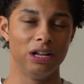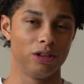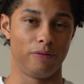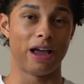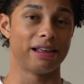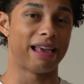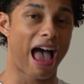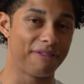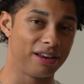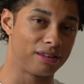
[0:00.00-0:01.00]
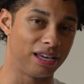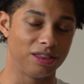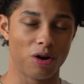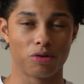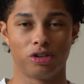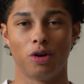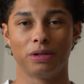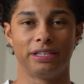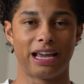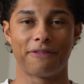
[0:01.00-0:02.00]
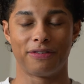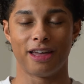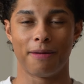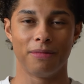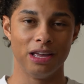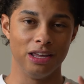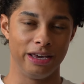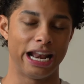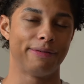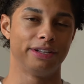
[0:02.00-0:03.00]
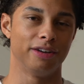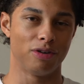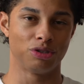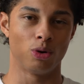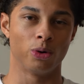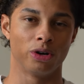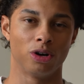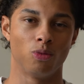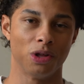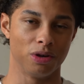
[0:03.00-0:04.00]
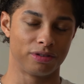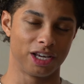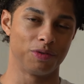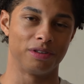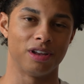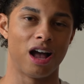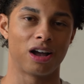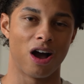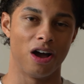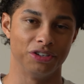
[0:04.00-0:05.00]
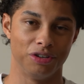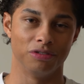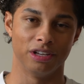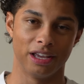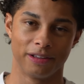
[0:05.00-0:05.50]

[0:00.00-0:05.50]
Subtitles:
So if you guys haven't seen those and know what to get for them, you can have an idea of what to order when those things restock on Tuesday.